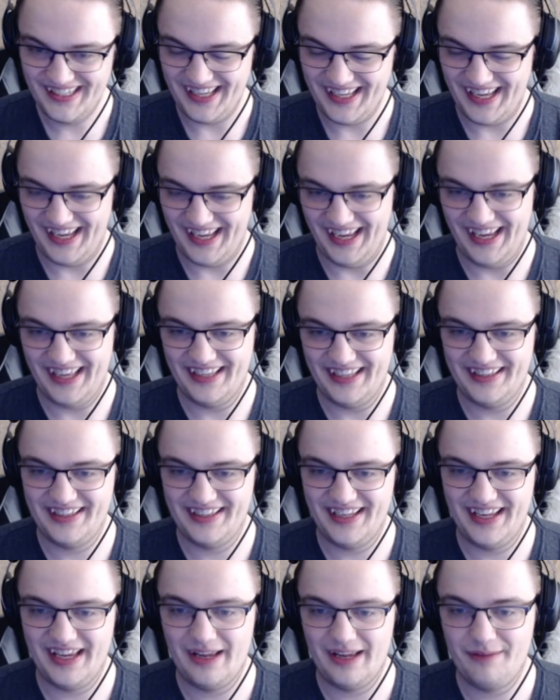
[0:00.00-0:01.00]
And
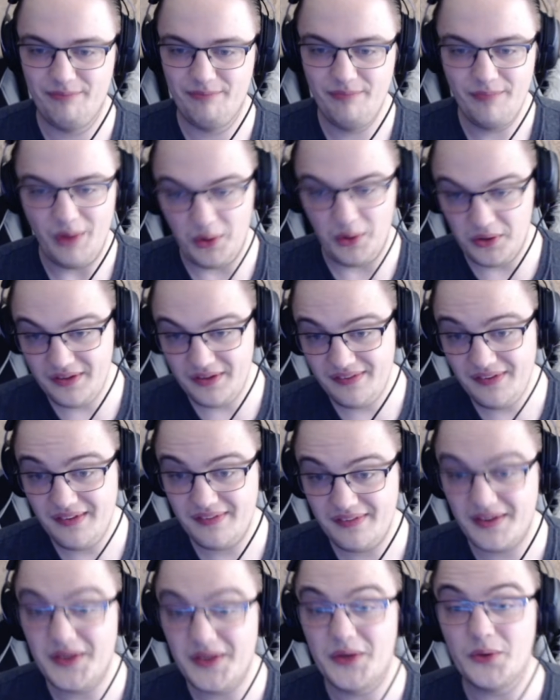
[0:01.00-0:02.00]
um, honestly,
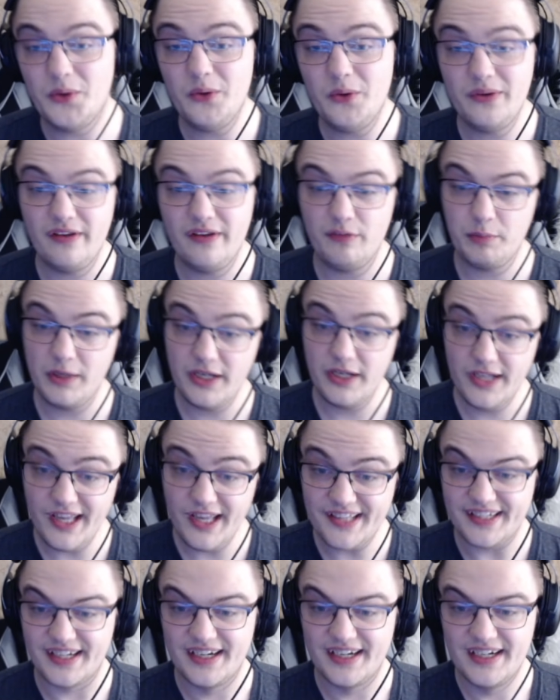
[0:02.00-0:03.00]
as a hero, he's pretty
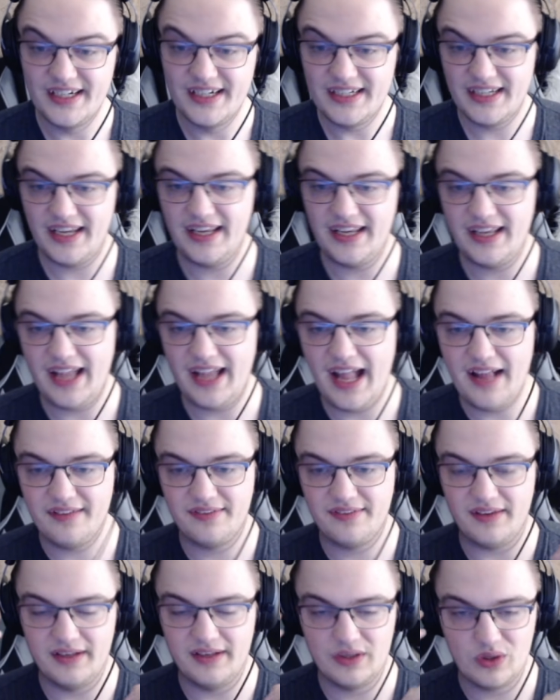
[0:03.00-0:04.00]
good. He
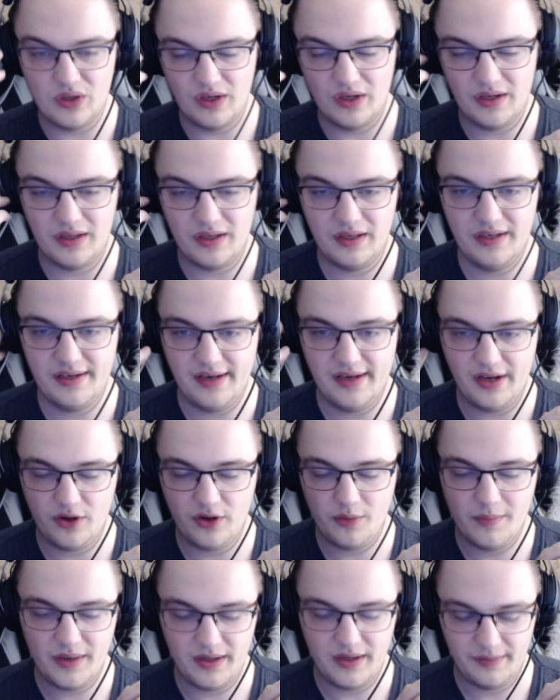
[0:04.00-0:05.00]
has in the uh,
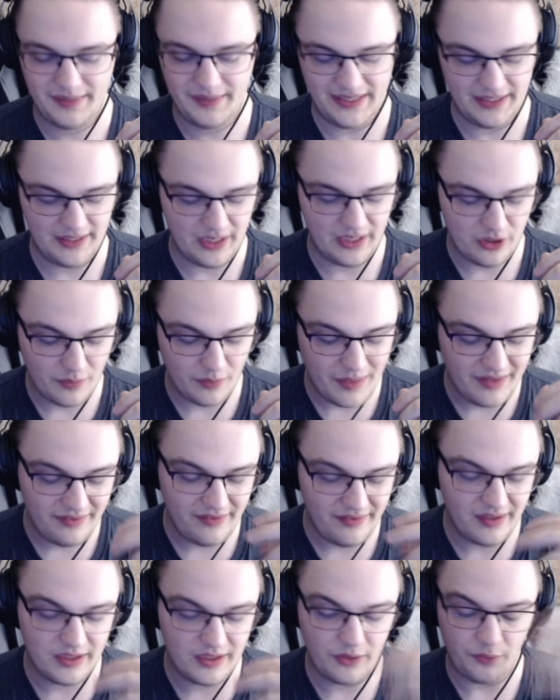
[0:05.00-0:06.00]
necrom I mean
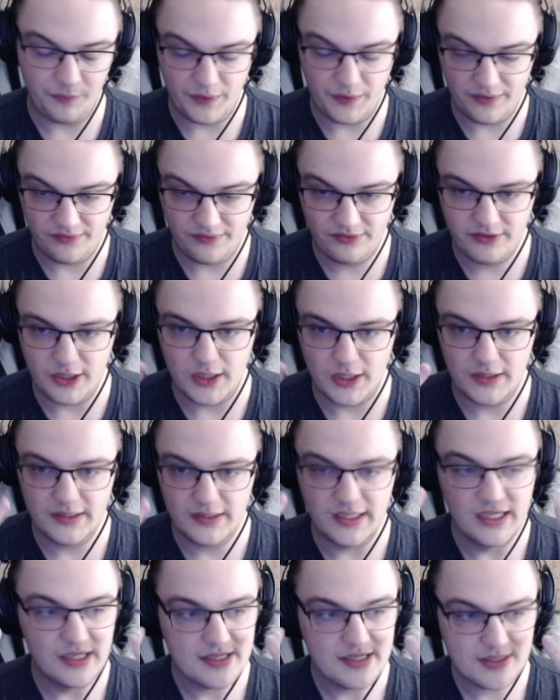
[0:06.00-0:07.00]
necromancy and interference start,
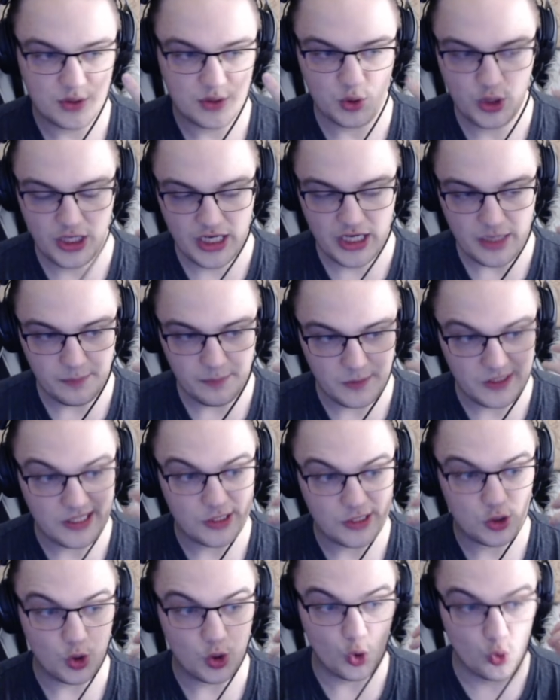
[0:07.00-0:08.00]
so he can build
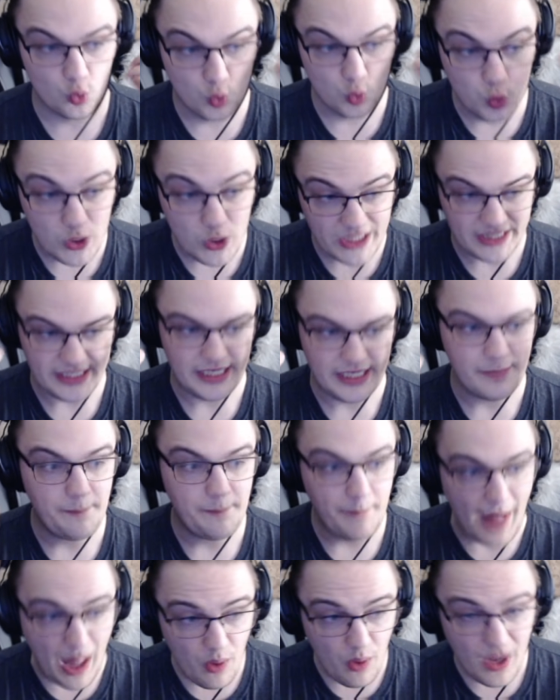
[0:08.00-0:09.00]
into a really
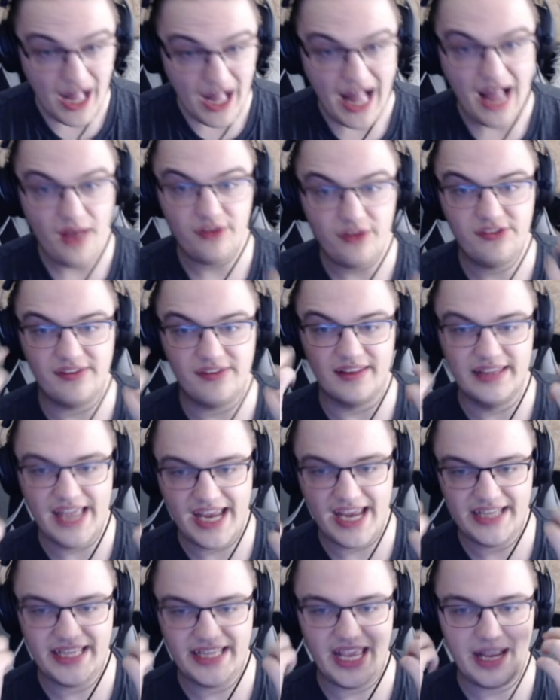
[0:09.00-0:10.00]
powerhouse
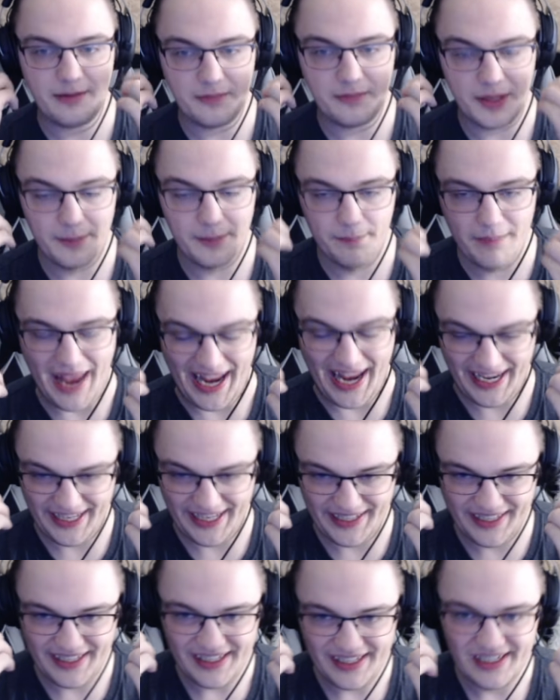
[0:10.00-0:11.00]
late game
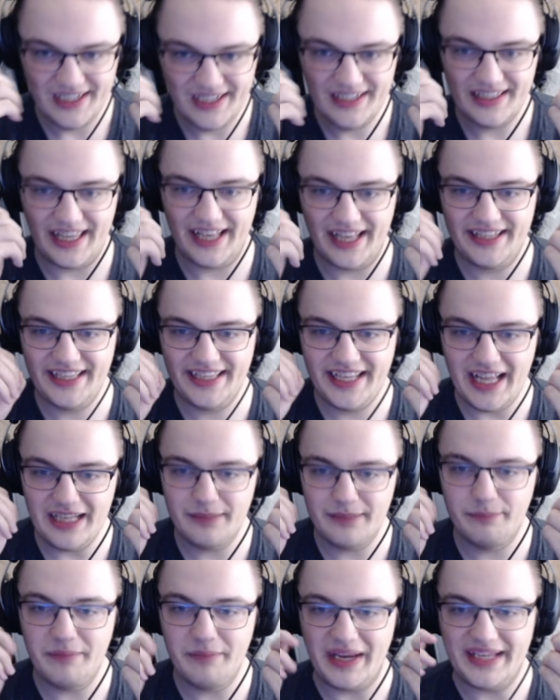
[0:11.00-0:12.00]
main, like the kind
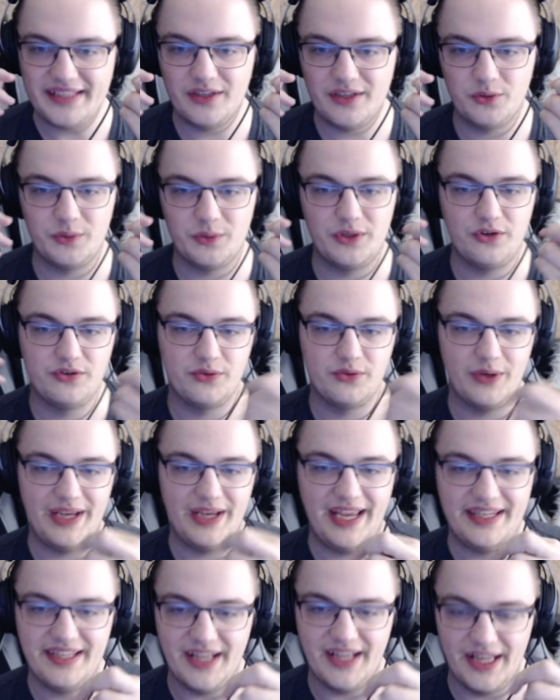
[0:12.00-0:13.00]
of main that would destroy
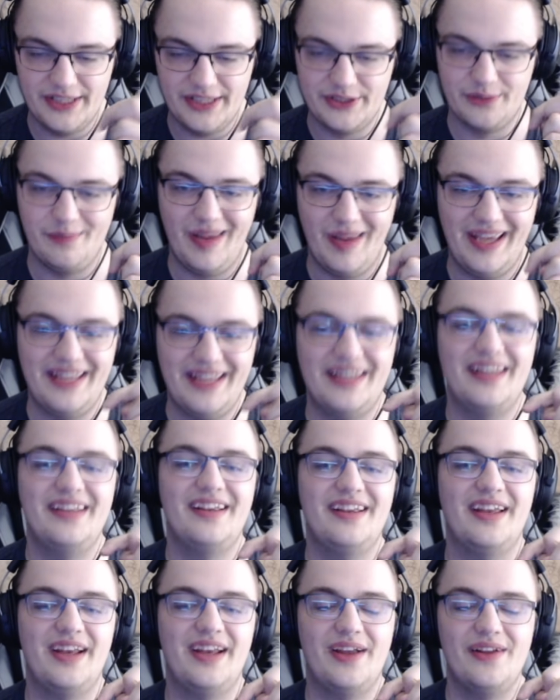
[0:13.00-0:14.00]
any other main,
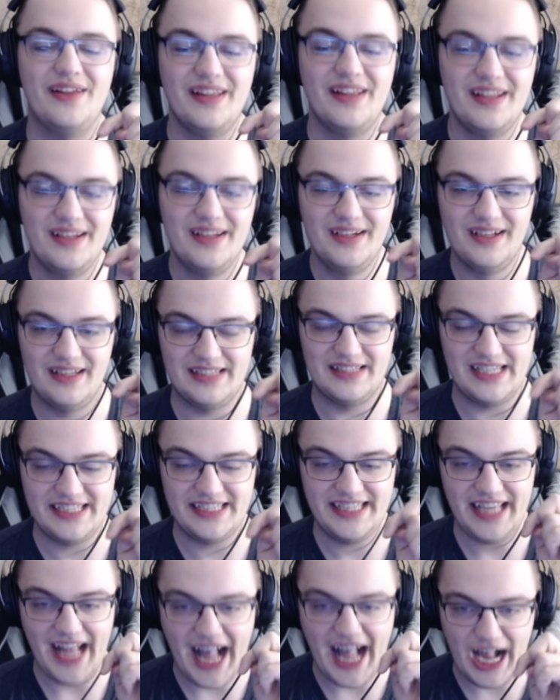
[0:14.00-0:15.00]
you know, like
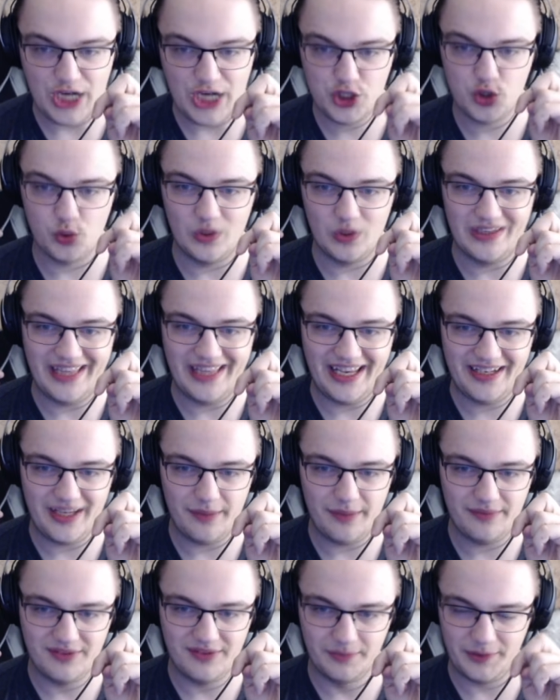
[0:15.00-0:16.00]
the actual late
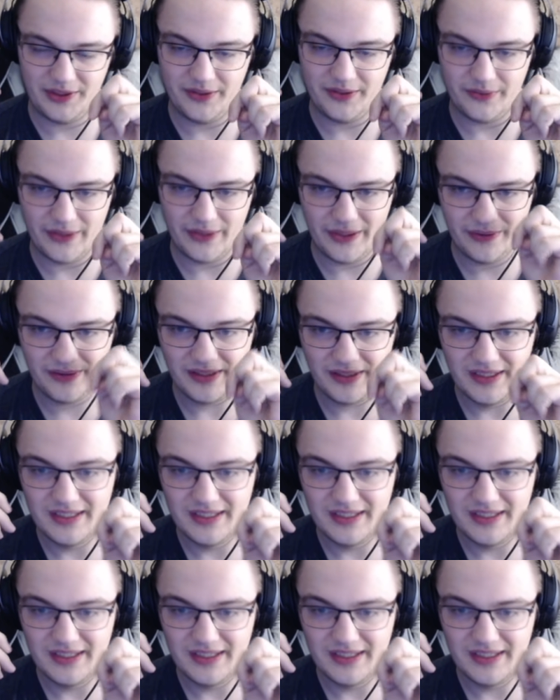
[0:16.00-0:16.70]
game superhero.